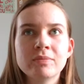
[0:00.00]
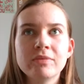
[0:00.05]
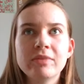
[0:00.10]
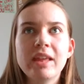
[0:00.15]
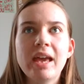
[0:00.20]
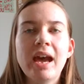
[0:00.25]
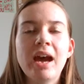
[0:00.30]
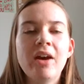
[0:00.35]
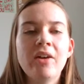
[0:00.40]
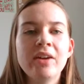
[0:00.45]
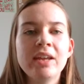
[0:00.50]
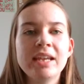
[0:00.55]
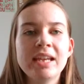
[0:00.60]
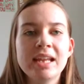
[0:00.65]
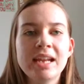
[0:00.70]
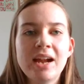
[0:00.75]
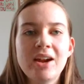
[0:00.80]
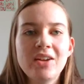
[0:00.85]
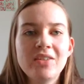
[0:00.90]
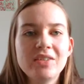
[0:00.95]
how to get
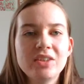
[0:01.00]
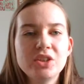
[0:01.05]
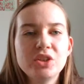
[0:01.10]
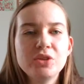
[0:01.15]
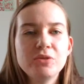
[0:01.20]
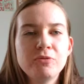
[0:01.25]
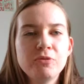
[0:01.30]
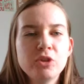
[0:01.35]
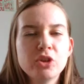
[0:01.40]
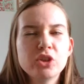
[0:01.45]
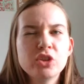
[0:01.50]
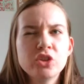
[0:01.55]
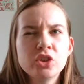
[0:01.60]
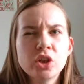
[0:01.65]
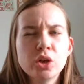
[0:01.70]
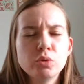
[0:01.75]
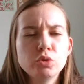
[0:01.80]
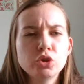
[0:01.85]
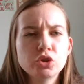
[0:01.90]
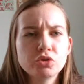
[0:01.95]
out of this. You feel
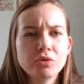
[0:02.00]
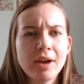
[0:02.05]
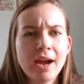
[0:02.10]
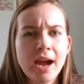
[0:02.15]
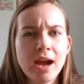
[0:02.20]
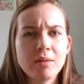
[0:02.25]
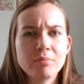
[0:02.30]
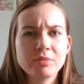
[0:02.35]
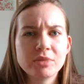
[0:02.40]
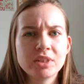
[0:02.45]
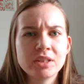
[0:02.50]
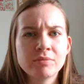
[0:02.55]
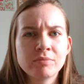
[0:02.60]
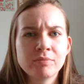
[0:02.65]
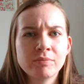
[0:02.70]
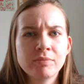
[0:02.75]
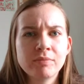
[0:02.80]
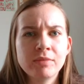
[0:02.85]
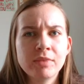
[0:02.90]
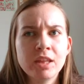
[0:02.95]
so trapped.
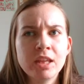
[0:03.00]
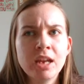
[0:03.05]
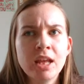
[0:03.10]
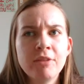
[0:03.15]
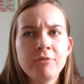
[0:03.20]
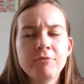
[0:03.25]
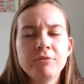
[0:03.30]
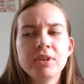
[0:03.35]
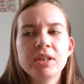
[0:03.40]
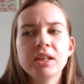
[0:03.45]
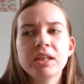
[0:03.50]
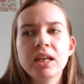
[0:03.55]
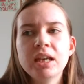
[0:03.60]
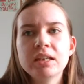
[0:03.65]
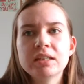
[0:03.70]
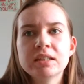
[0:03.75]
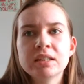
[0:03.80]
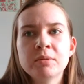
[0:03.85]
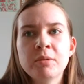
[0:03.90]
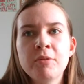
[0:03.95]
And I feel like
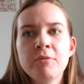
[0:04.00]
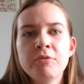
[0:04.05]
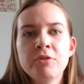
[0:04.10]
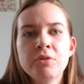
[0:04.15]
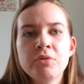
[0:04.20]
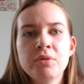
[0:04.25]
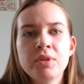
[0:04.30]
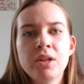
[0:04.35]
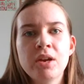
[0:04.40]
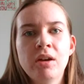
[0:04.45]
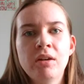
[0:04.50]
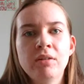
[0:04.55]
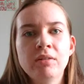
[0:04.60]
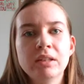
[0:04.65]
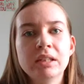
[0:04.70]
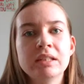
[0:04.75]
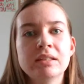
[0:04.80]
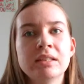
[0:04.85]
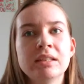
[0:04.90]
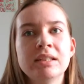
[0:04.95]
some of you that are
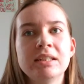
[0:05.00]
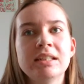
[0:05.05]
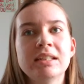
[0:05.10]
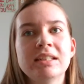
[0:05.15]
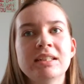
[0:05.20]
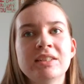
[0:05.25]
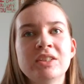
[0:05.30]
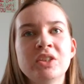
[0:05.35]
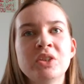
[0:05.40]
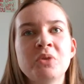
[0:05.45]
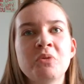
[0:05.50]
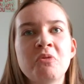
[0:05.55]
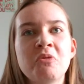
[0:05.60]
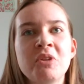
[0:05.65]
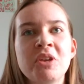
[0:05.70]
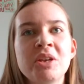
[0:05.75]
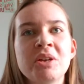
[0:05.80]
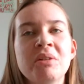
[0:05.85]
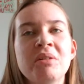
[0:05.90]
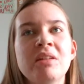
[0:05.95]
listening to this, you
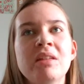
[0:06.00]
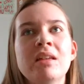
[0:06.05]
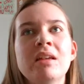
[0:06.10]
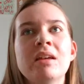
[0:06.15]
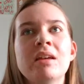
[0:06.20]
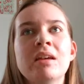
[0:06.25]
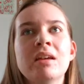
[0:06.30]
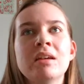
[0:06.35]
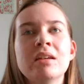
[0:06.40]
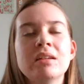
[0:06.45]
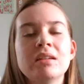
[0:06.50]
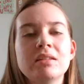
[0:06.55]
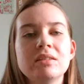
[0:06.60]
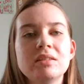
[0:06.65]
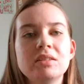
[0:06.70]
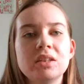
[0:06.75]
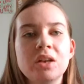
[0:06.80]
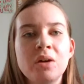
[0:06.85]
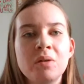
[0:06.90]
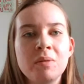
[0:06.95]
feel
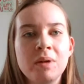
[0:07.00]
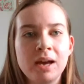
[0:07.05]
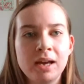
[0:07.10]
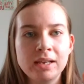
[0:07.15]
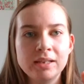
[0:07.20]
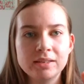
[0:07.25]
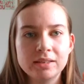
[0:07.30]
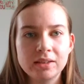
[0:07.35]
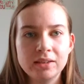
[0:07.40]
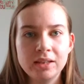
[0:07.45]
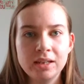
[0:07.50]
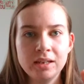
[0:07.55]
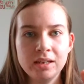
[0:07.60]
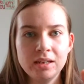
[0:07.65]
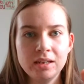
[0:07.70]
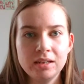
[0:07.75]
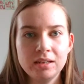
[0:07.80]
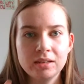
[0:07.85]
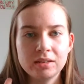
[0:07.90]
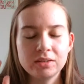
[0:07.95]
so
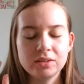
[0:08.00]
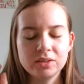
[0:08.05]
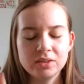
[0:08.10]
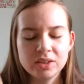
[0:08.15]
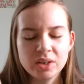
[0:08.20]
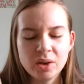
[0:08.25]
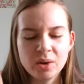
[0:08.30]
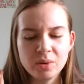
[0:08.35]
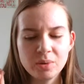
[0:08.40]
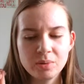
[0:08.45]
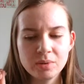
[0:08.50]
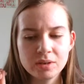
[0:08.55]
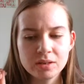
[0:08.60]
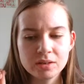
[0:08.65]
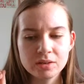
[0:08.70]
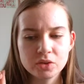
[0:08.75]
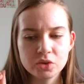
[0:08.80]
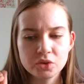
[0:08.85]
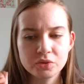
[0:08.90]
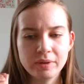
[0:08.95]
isolated, so
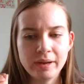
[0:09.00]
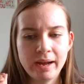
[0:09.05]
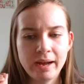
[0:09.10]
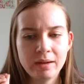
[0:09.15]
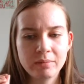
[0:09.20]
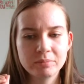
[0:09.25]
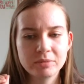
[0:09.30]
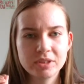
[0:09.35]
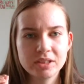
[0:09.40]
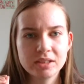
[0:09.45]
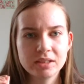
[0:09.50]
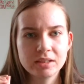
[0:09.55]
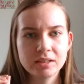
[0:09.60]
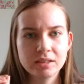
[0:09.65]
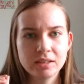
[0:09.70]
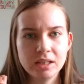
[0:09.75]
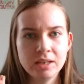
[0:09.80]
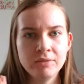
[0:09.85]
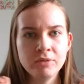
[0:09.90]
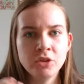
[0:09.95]
trapped.
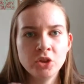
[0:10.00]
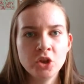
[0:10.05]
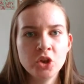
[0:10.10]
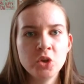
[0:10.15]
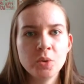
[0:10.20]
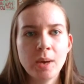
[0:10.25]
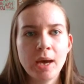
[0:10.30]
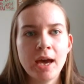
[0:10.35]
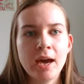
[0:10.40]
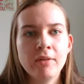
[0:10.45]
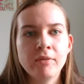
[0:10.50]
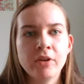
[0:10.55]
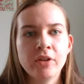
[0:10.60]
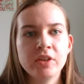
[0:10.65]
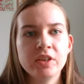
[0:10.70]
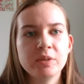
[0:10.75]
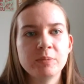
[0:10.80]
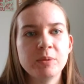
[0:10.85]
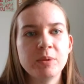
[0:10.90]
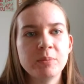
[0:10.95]
Even though you have all
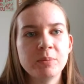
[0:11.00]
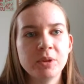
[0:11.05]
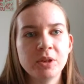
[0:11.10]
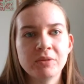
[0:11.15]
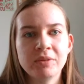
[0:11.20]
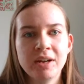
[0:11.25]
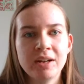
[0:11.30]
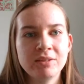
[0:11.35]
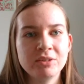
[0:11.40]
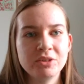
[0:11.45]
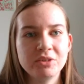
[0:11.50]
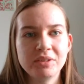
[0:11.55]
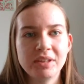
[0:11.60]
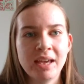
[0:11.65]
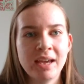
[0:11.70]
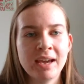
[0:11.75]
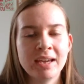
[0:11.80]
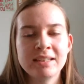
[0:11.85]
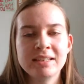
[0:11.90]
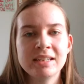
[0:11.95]
these people around you,
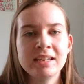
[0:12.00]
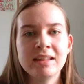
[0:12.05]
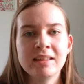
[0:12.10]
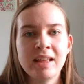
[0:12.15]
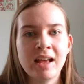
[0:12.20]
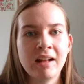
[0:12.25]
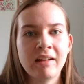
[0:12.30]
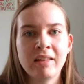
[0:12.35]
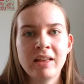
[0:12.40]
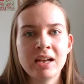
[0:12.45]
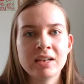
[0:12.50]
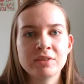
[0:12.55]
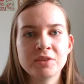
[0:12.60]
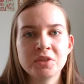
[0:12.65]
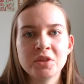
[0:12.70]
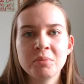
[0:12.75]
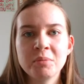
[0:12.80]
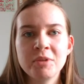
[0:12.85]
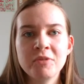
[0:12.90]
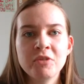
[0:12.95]
like I did in that
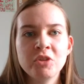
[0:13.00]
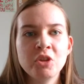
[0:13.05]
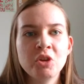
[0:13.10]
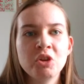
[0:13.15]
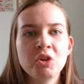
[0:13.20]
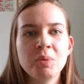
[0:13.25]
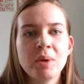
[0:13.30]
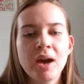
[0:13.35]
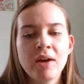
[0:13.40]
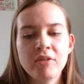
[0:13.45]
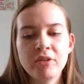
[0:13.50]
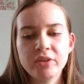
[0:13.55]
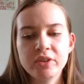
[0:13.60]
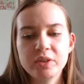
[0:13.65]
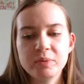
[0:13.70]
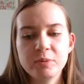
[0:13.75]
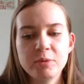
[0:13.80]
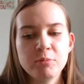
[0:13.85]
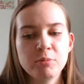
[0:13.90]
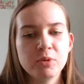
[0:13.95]
classroom, even though you have all
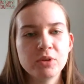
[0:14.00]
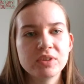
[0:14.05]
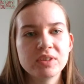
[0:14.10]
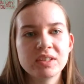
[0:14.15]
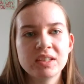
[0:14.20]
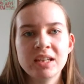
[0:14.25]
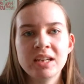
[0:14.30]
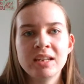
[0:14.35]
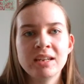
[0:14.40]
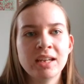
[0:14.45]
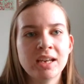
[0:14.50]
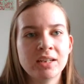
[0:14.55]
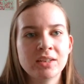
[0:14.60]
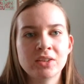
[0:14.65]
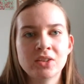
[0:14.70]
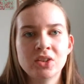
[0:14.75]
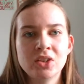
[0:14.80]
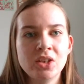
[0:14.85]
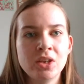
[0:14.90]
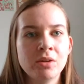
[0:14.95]
these people sitting
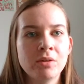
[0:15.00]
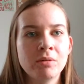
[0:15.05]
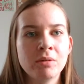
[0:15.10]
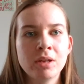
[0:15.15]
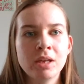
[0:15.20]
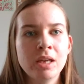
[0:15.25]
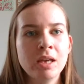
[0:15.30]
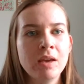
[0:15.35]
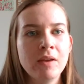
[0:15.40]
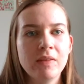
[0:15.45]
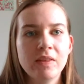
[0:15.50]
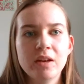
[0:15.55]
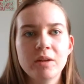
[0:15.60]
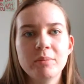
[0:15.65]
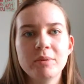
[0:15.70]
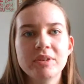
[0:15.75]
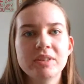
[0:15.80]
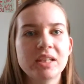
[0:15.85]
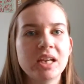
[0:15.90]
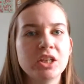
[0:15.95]
next to you, they're
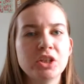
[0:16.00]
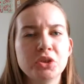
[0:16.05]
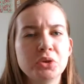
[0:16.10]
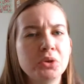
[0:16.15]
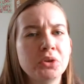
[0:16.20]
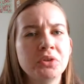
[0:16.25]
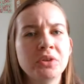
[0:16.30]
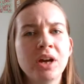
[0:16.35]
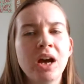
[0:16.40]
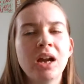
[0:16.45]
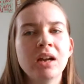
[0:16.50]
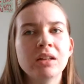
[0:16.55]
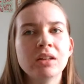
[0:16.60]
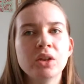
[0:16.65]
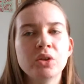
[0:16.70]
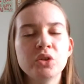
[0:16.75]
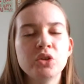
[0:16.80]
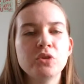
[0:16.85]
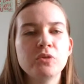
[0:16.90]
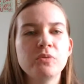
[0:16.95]
beside you, you're not
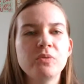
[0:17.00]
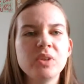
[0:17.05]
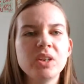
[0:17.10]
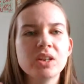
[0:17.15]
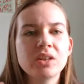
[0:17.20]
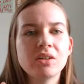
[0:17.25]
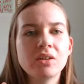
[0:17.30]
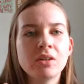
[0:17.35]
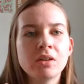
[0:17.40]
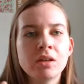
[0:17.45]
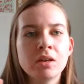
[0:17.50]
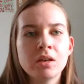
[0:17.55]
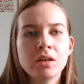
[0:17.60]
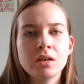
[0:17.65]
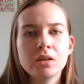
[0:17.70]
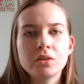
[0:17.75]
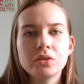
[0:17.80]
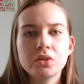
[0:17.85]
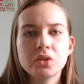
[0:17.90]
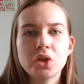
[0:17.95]
alone. You feel
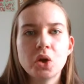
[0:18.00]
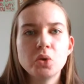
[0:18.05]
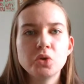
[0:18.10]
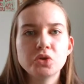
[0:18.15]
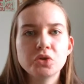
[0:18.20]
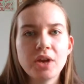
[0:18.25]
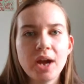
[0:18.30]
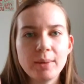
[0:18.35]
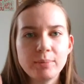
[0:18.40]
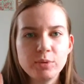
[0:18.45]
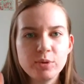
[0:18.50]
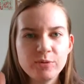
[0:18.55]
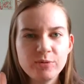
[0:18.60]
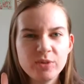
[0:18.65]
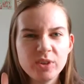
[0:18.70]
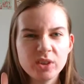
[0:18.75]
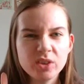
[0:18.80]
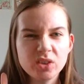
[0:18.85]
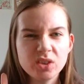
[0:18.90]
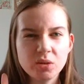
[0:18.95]
so trapped. You
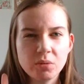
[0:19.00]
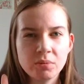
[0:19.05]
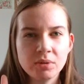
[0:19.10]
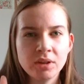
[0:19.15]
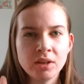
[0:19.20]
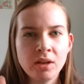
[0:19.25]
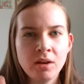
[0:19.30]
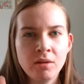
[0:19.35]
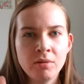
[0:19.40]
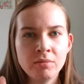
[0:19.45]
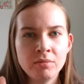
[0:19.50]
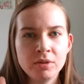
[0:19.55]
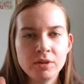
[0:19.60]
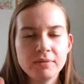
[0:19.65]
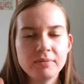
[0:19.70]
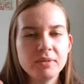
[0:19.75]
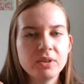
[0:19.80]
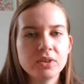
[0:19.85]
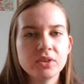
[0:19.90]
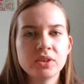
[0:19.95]
feel so alone. You
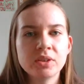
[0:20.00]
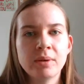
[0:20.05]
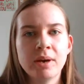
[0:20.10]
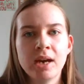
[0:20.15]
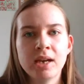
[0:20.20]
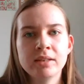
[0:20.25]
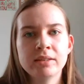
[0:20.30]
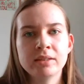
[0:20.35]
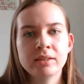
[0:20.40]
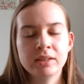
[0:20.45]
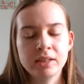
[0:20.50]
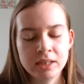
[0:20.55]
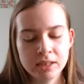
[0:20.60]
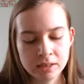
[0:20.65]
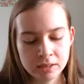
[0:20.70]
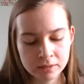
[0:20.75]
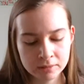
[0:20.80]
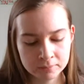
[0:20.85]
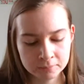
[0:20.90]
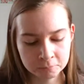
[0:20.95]
feel so
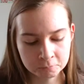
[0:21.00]
isolated.